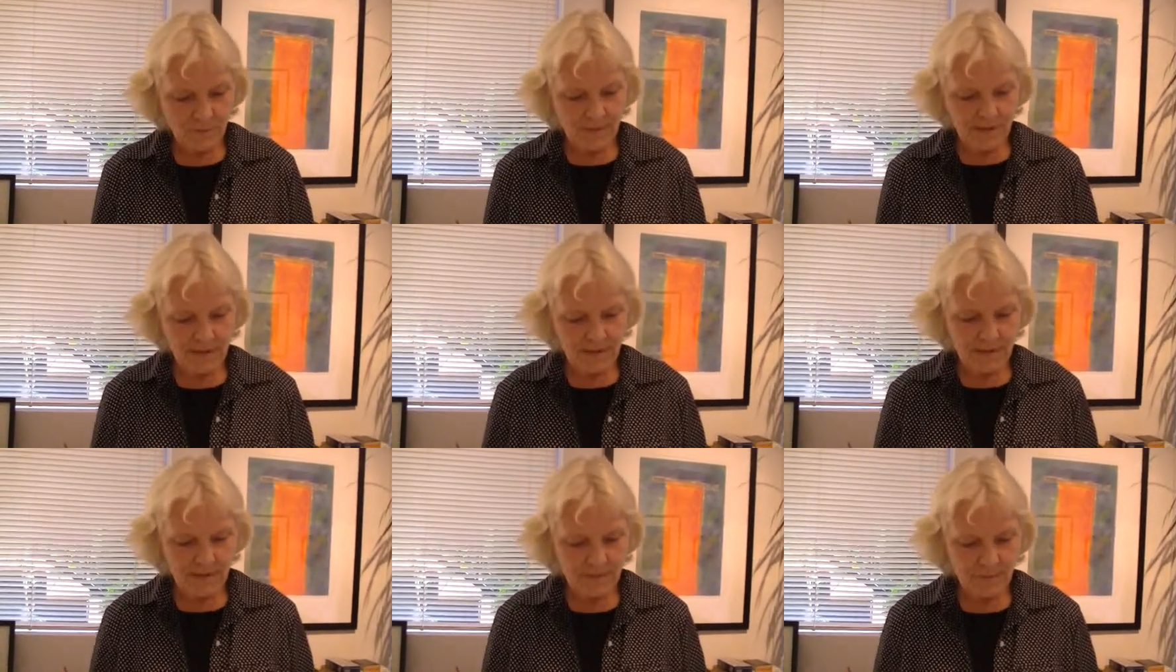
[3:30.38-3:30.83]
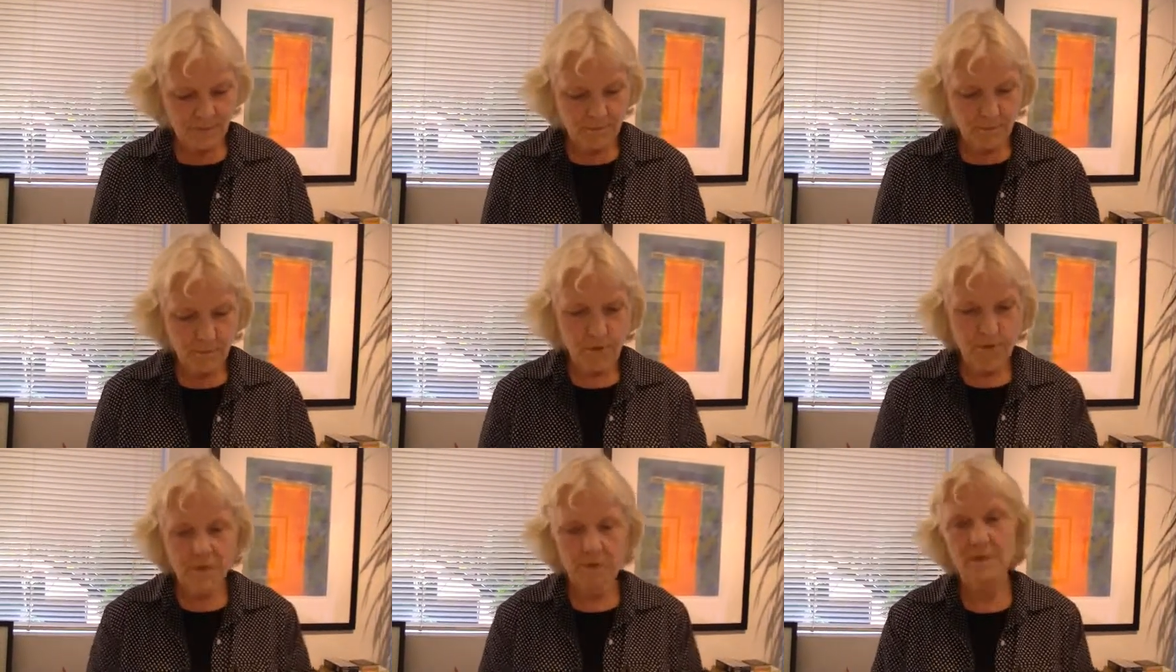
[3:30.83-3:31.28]
Well, they'll
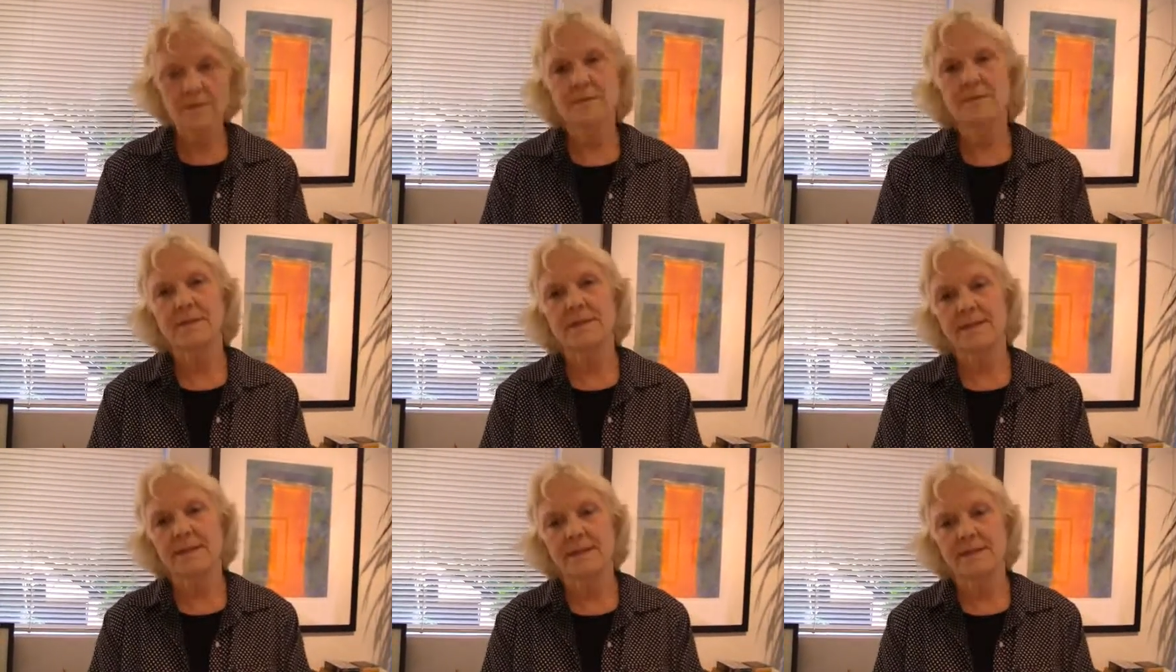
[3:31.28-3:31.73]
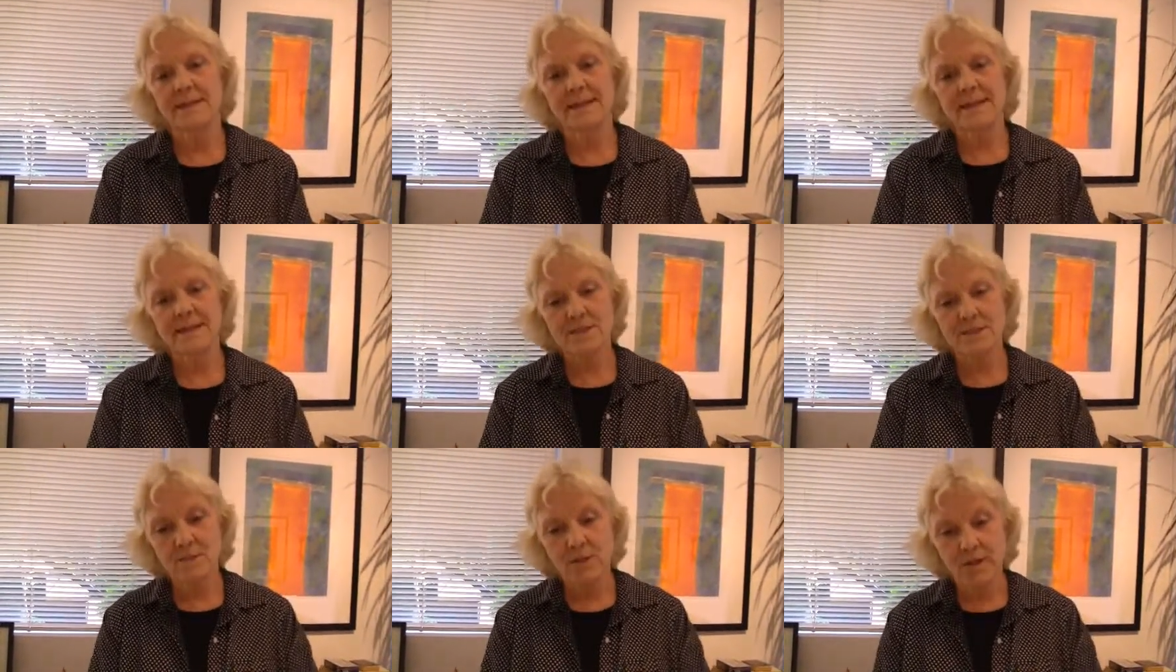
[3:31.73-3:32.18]
pull the
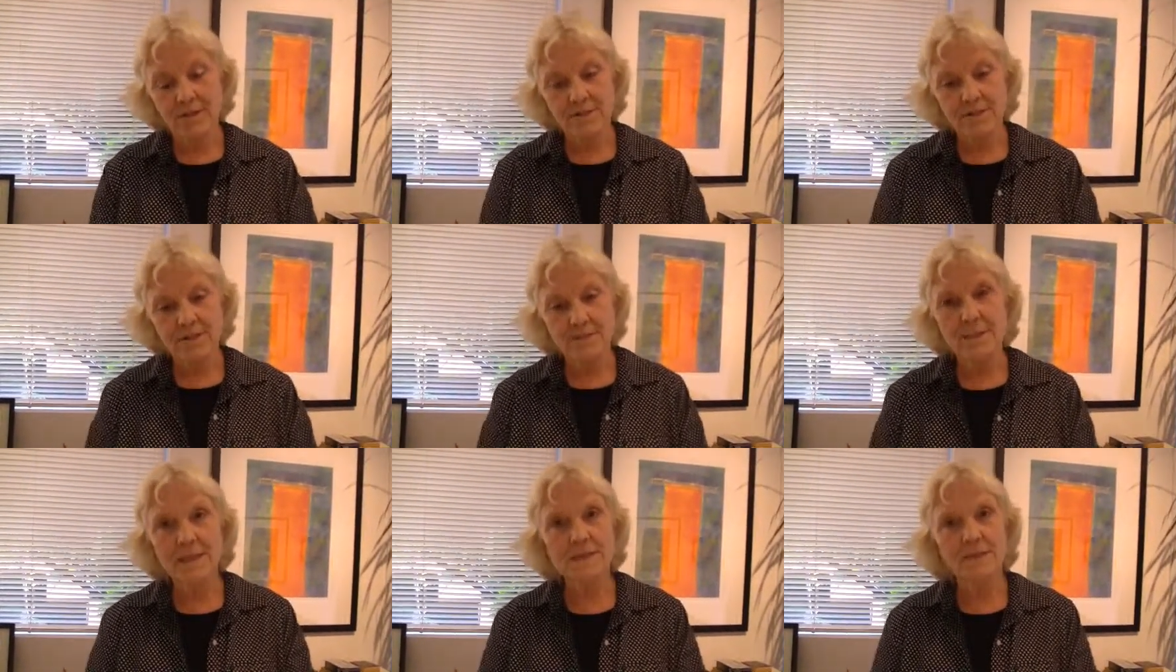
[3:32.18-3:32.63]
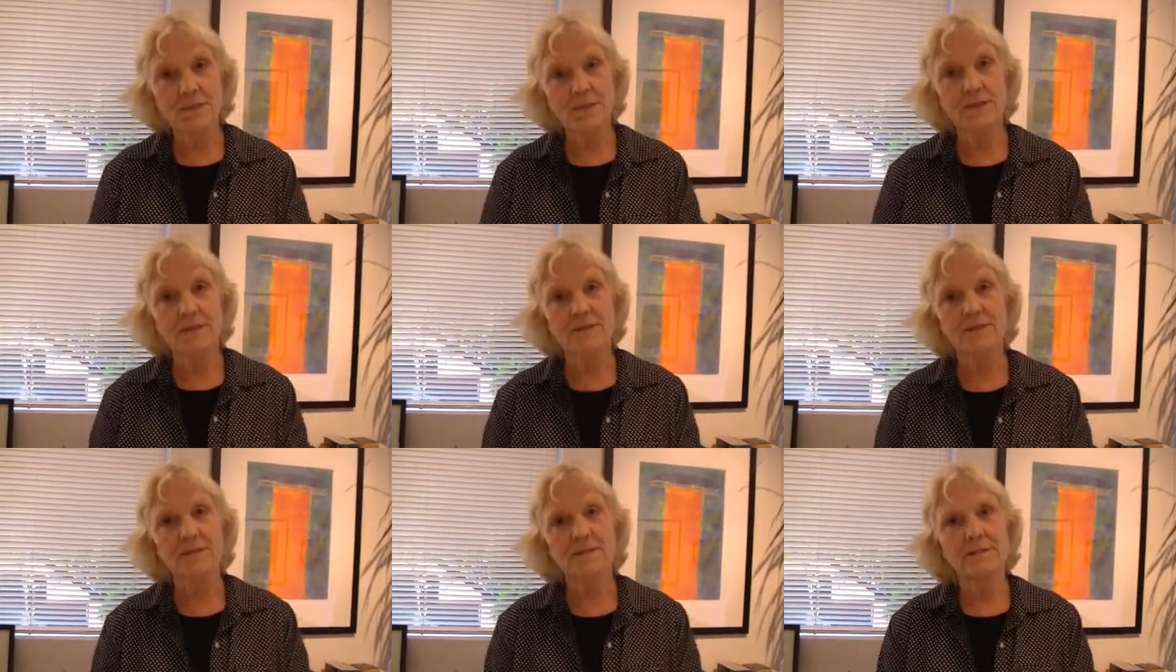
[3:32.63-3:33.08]
inks away from each
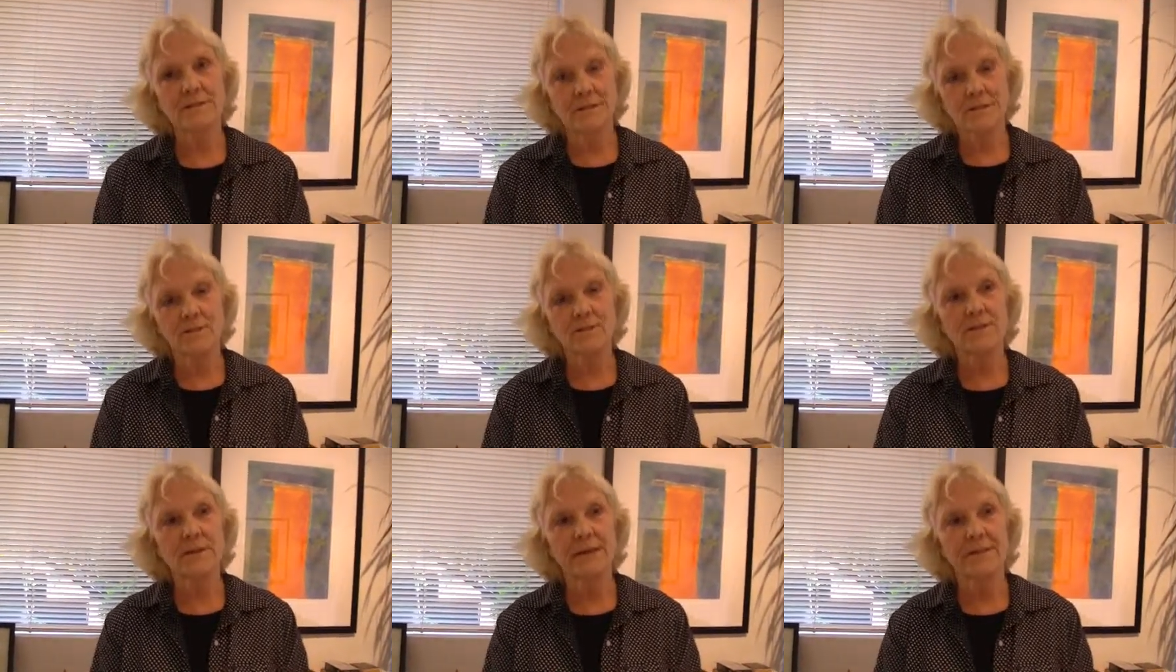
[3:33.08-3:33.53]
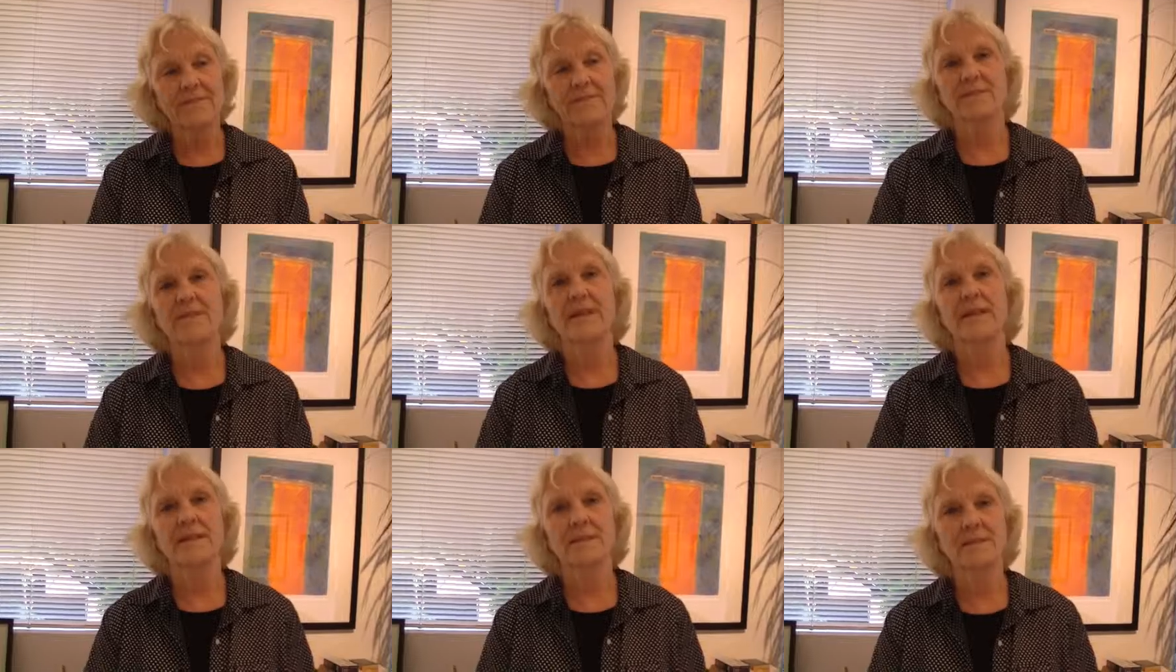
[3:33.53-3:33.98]
other and create
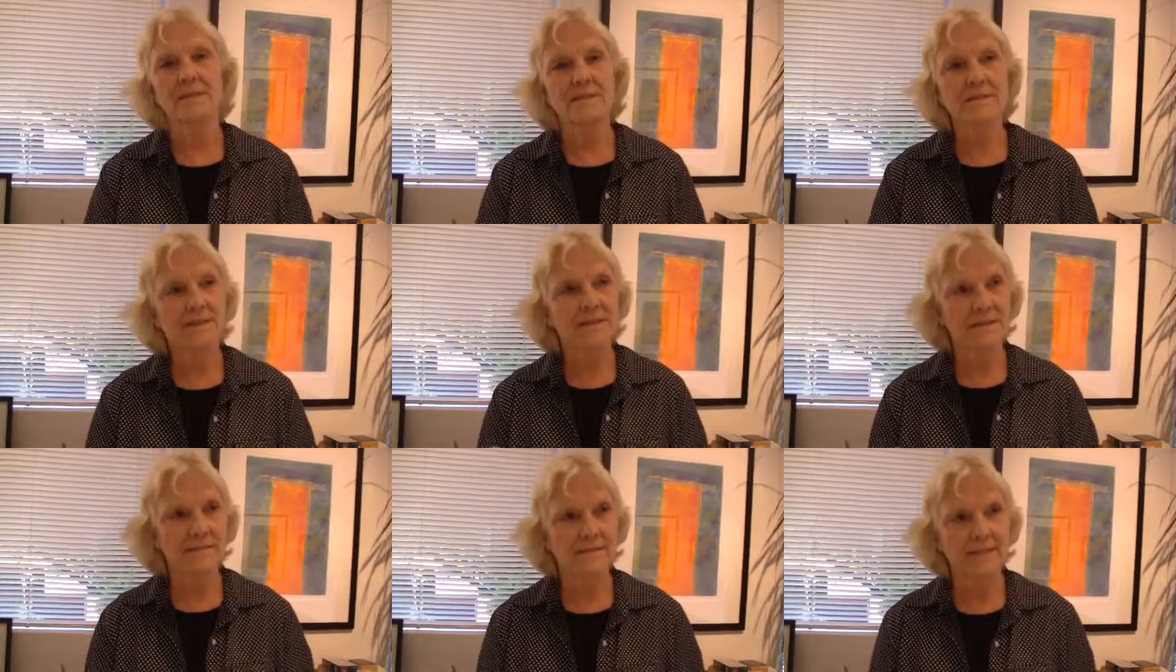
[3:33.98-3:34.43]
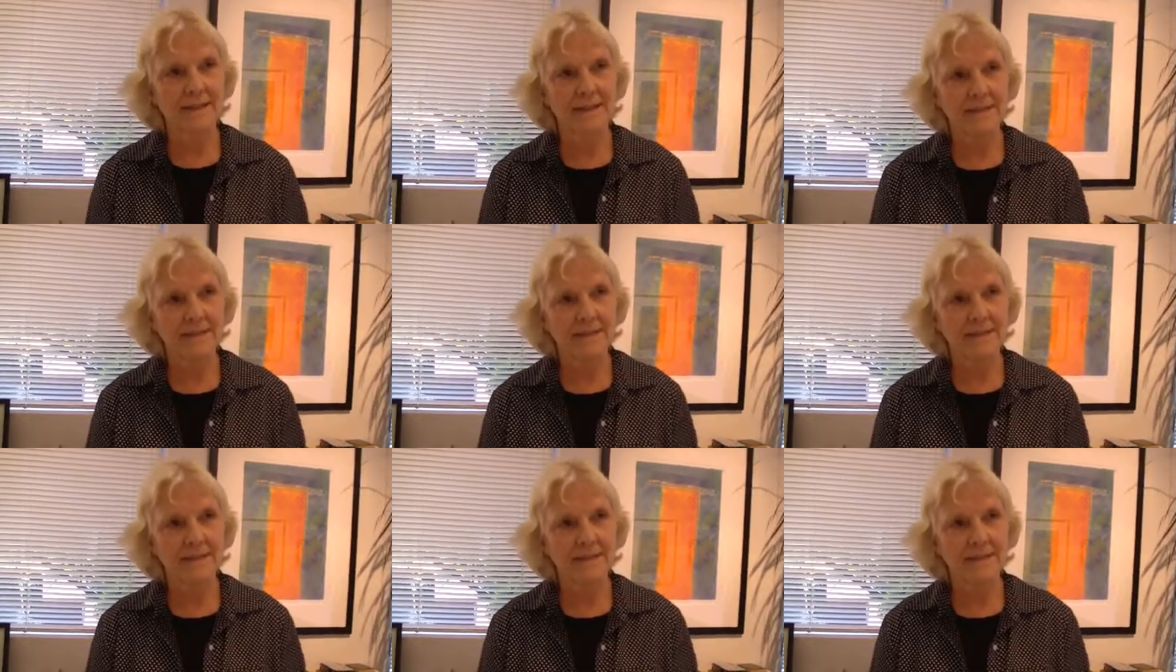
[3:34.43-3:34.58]
veils